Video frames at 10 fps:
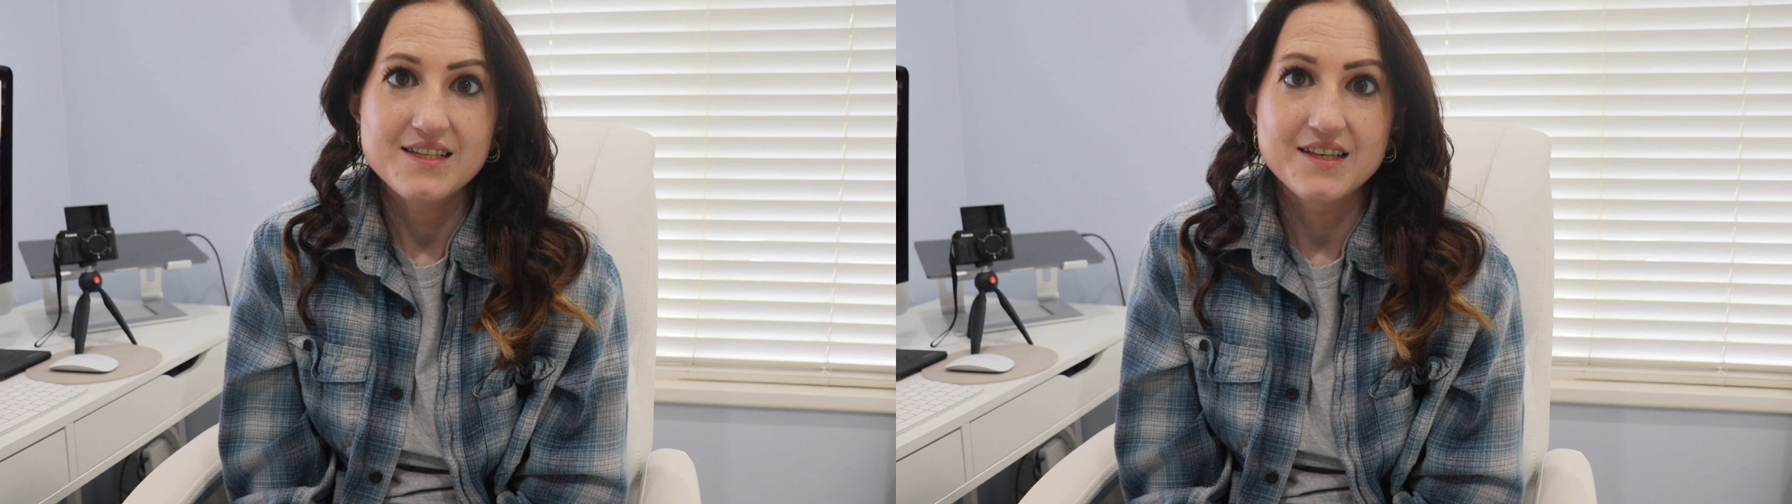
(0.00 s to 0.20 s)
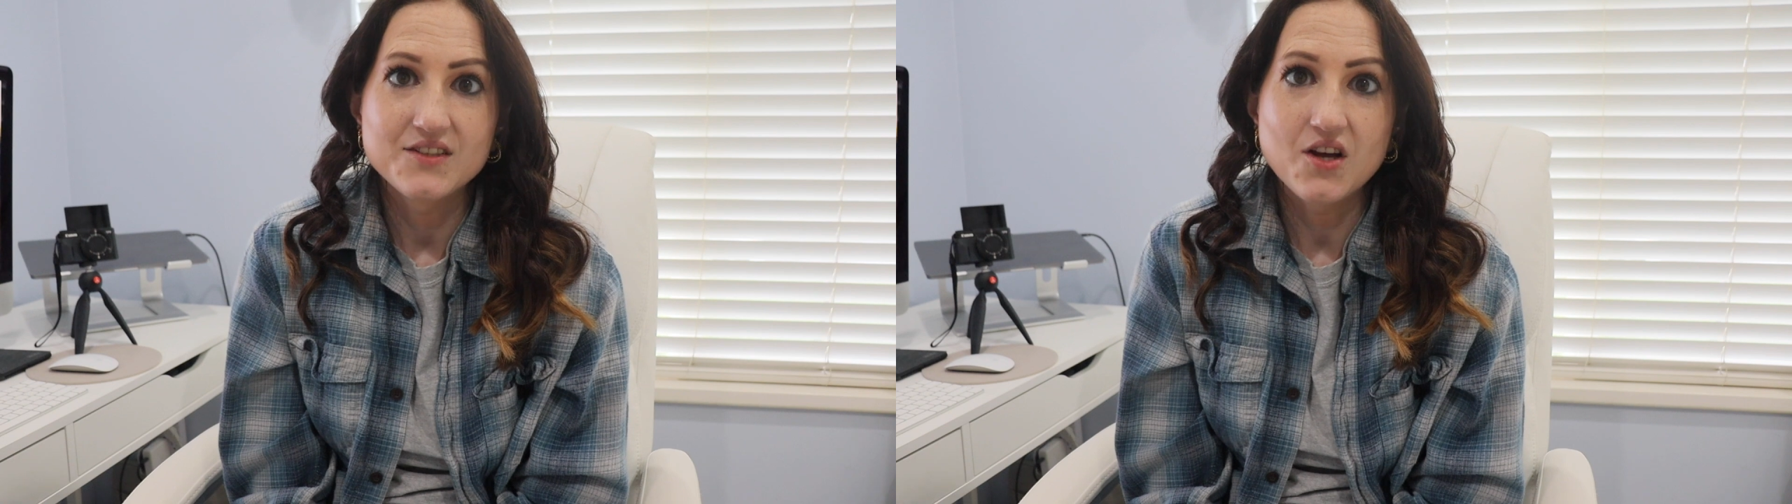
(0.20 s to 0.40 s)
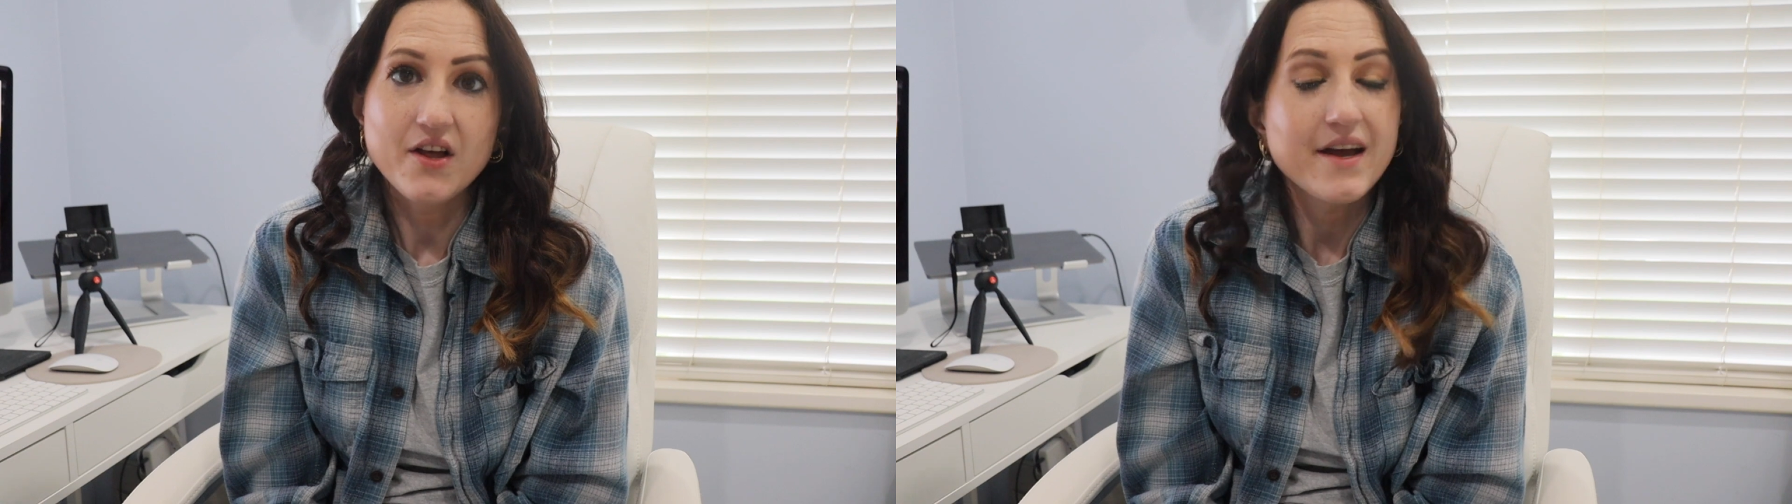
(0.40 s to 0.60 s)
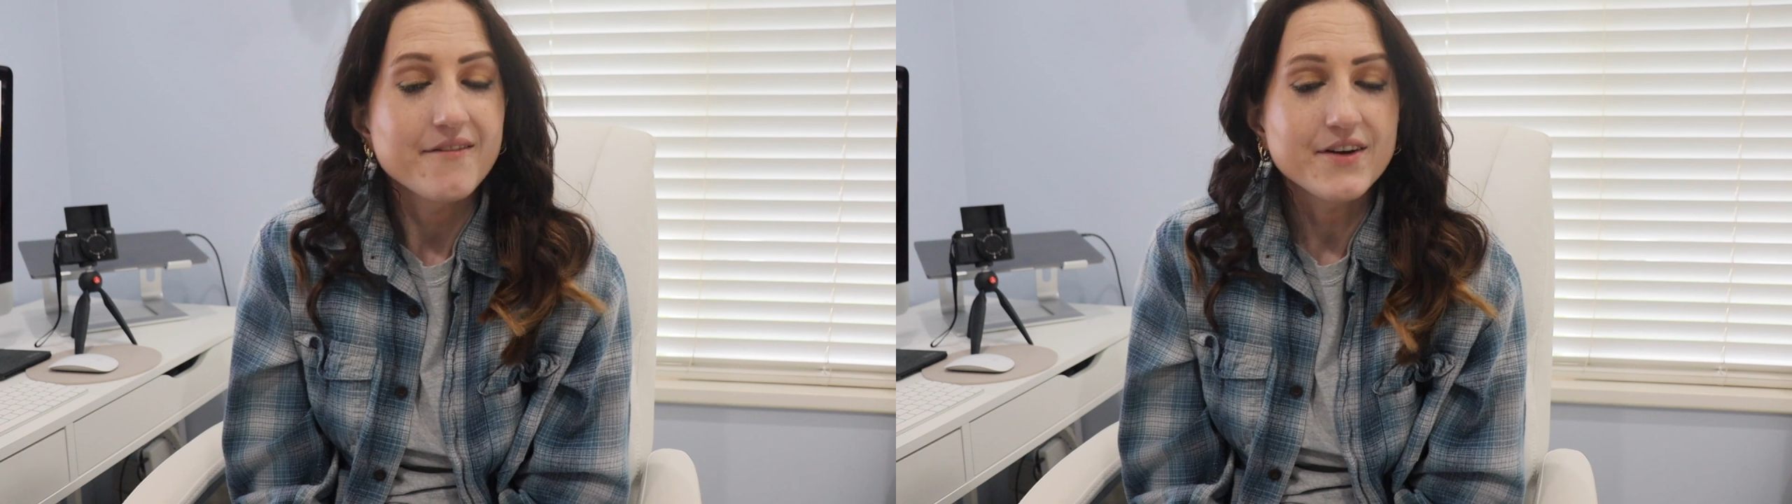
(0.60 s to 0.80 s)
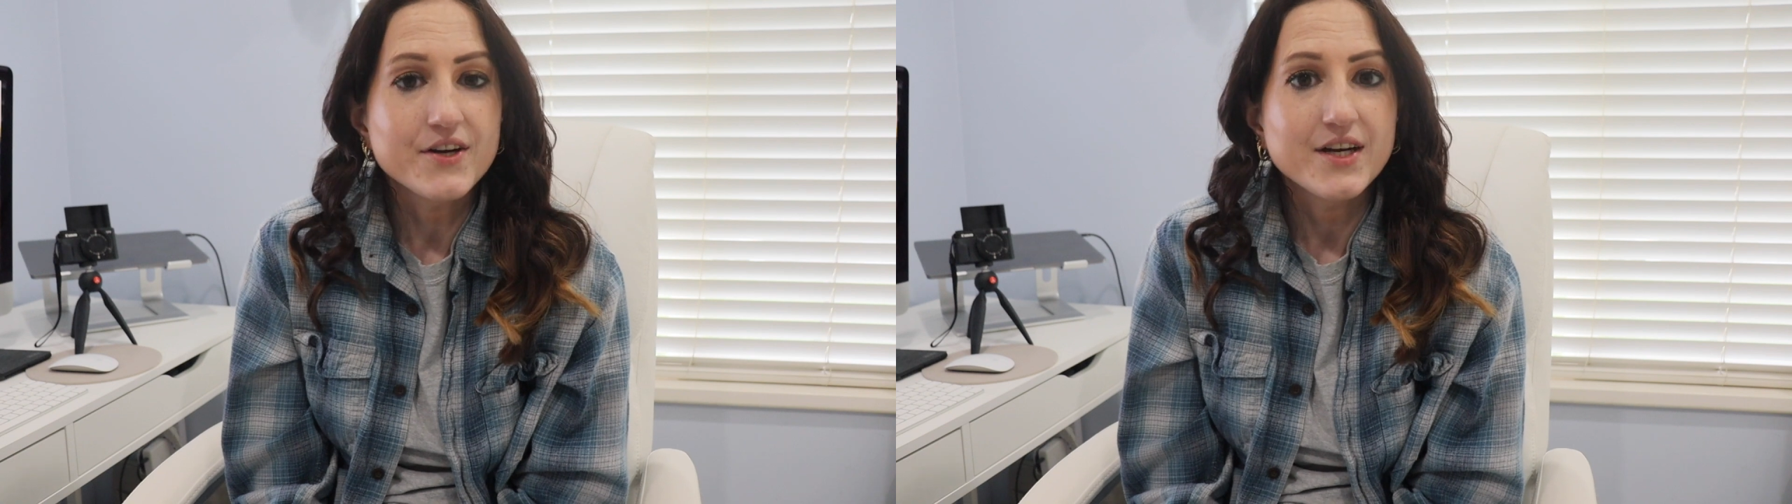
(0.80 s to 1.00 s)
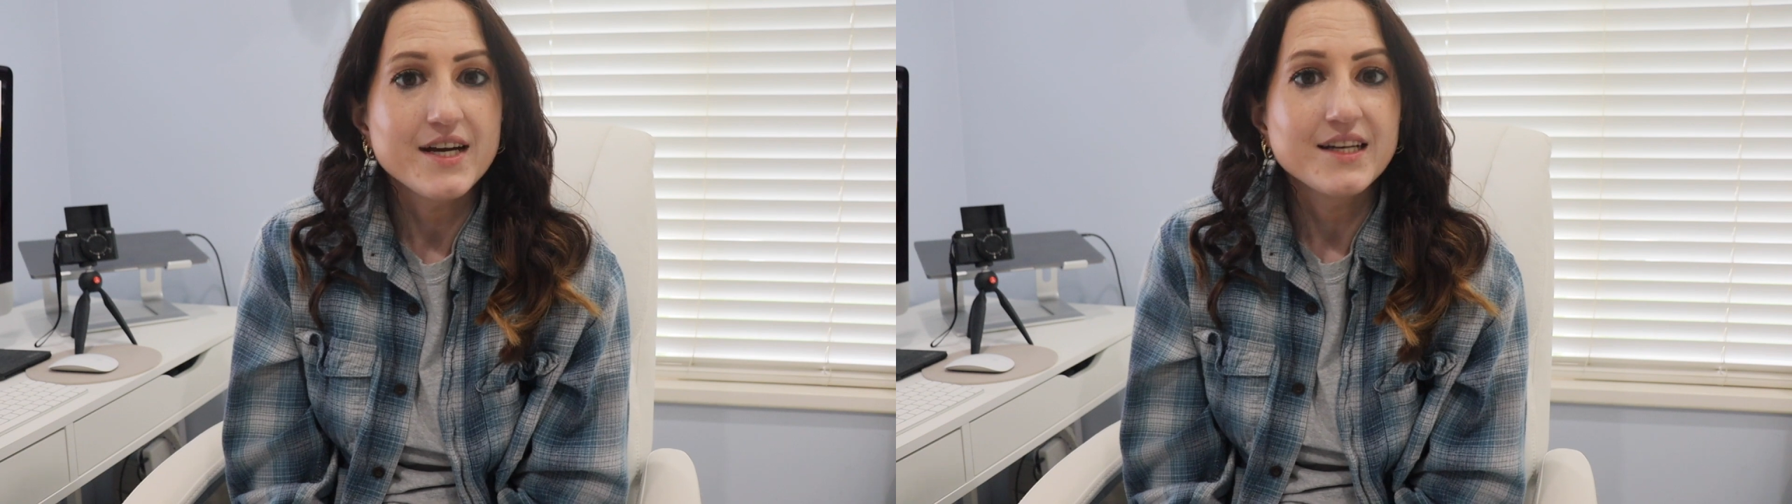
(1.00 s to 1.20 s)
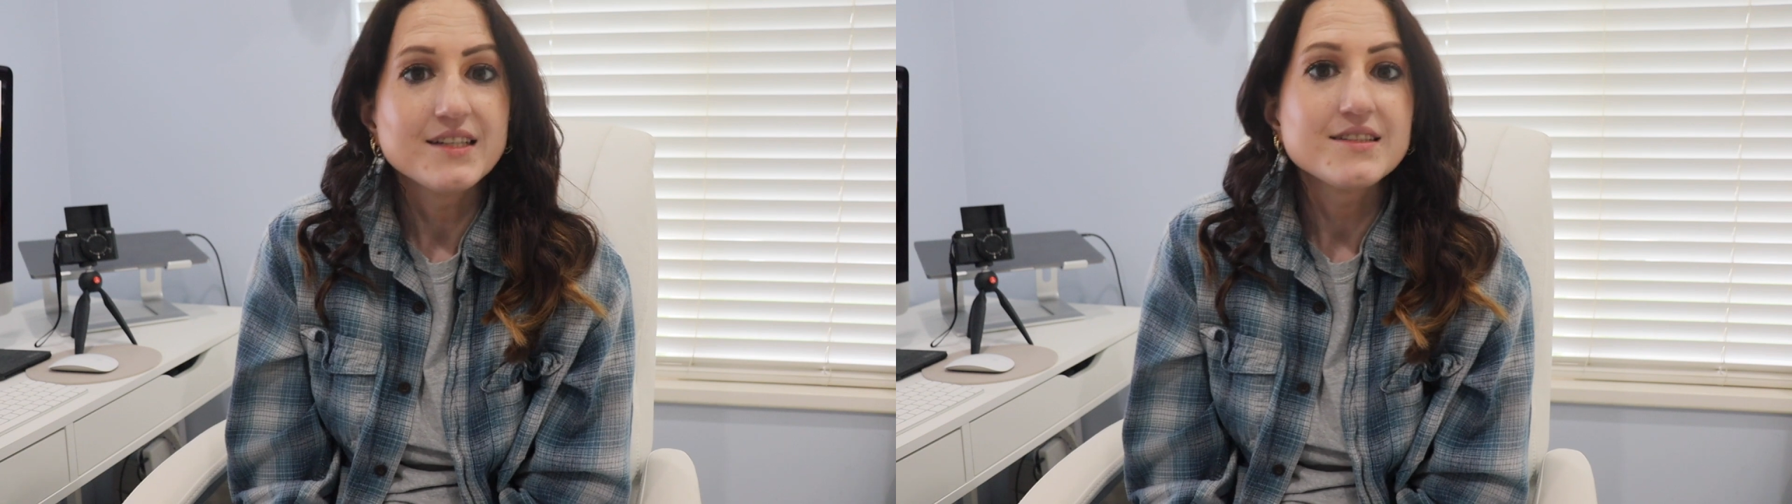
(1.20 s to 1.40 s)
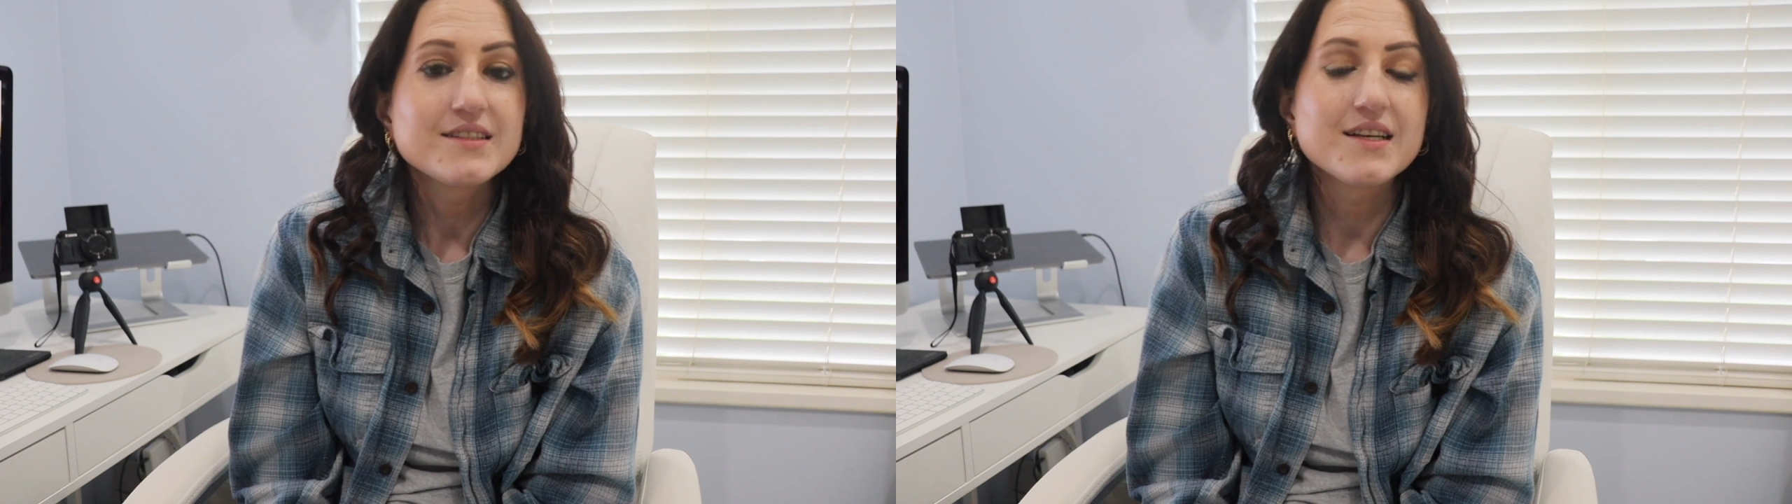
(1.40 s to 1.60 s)
So that is all I have for you
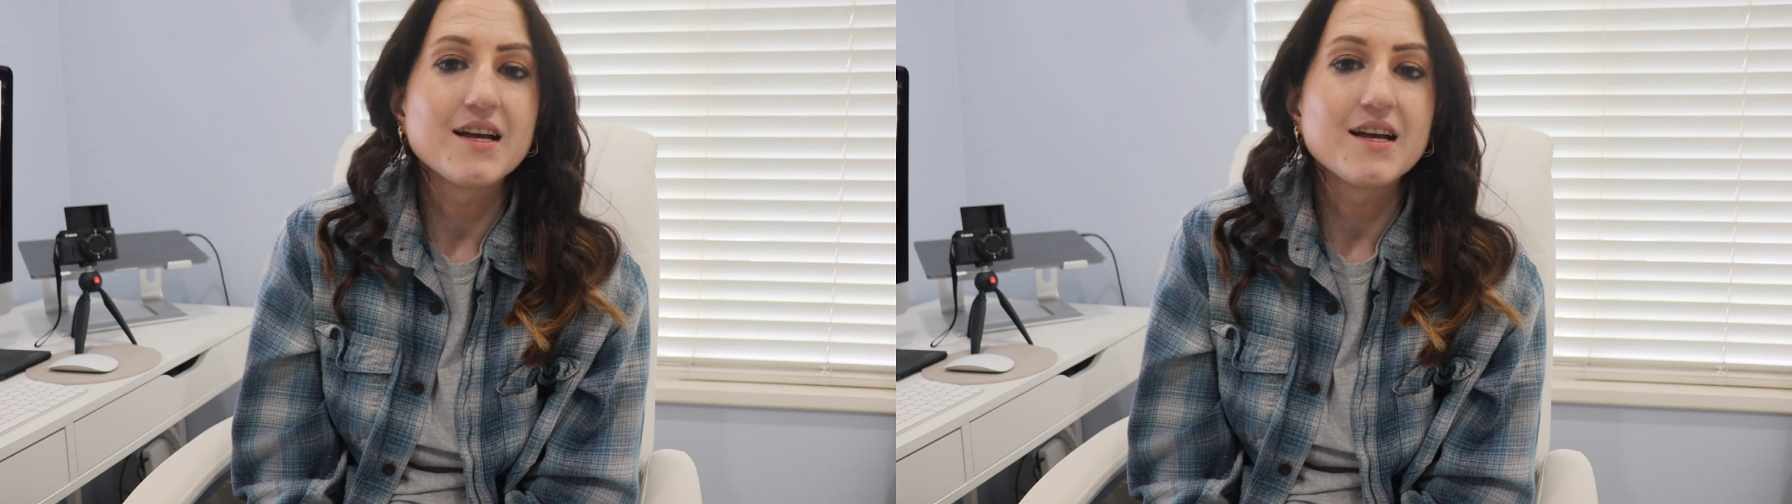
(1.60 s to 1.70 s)
guys.